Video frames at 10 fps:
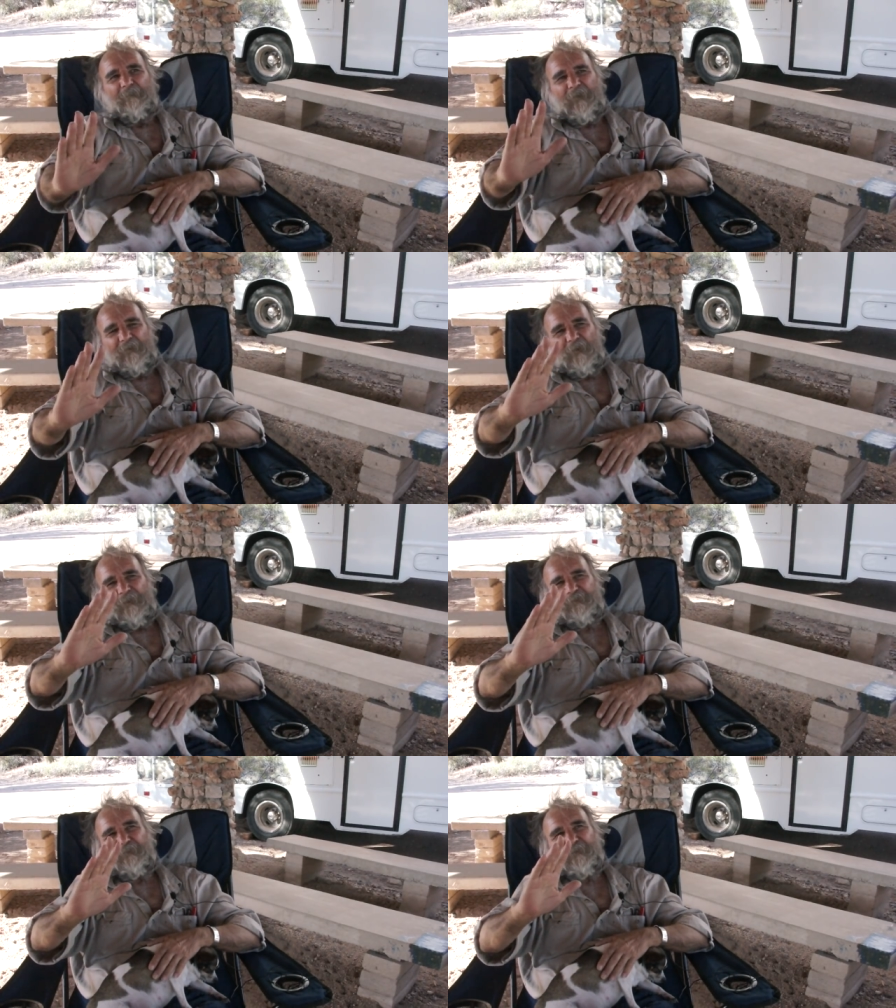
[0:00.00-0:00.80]
But all
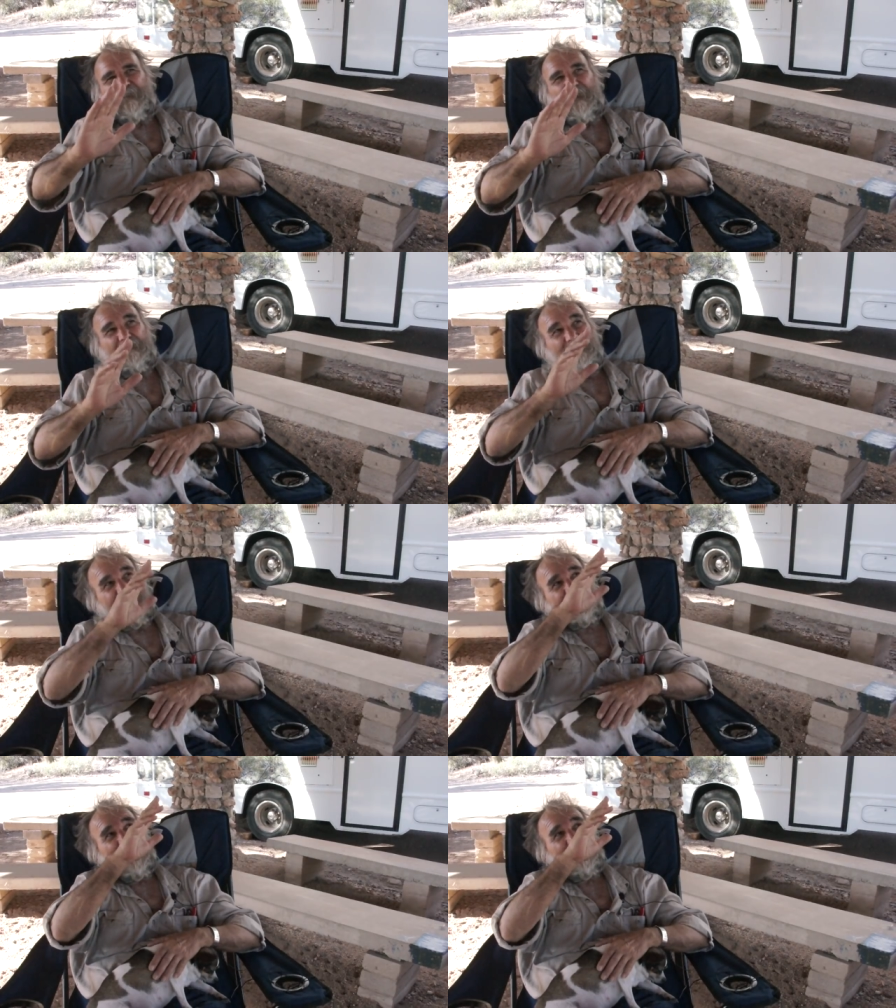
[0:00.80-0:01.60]
of a sudden, I
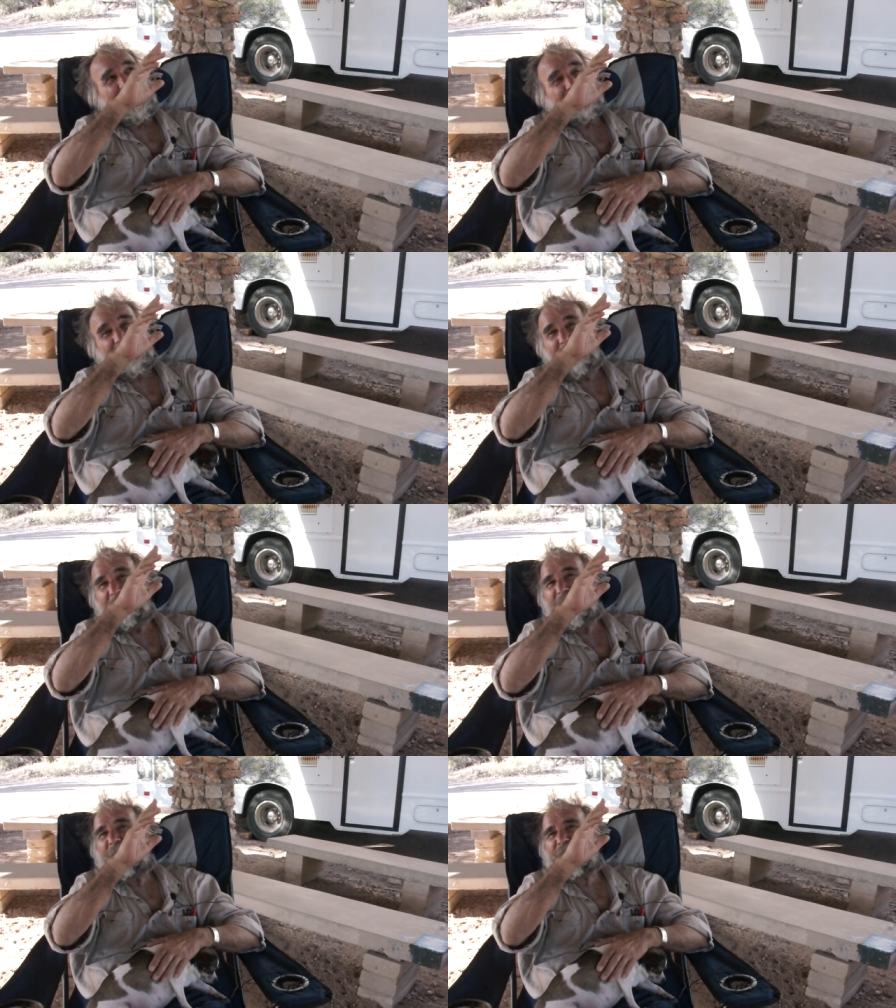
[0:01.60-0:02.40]
noticed that on top
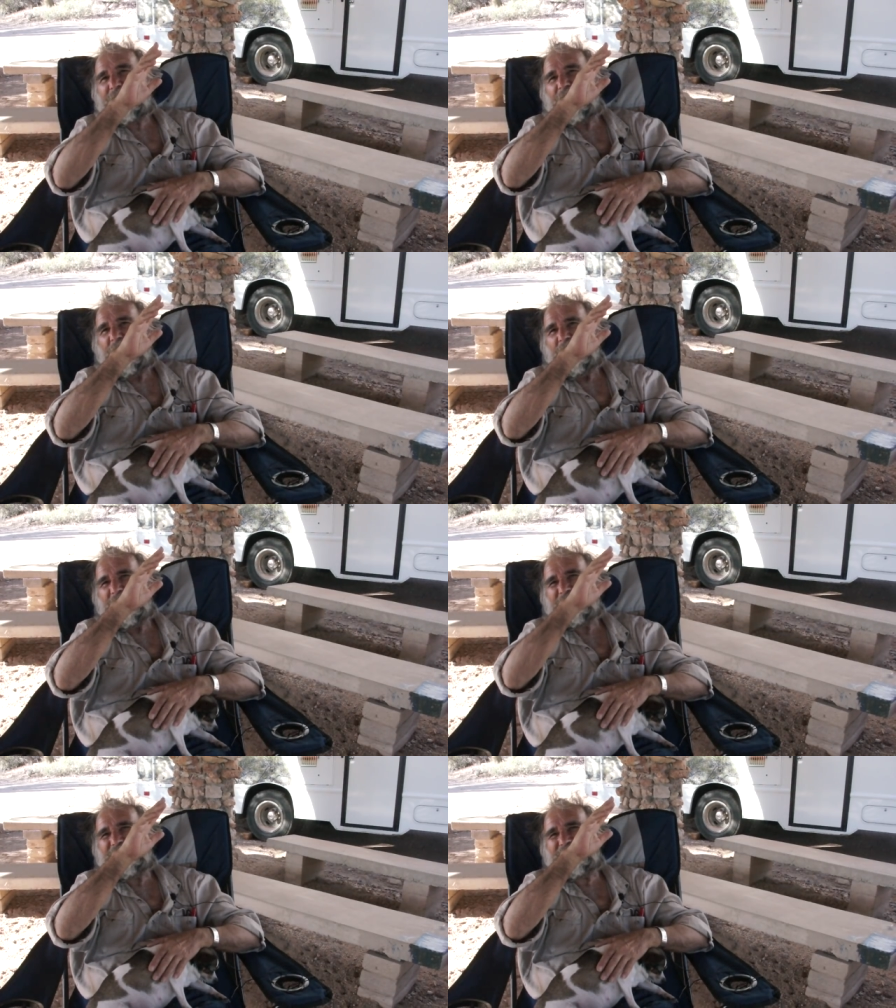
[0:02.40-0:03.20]
of me was a hole.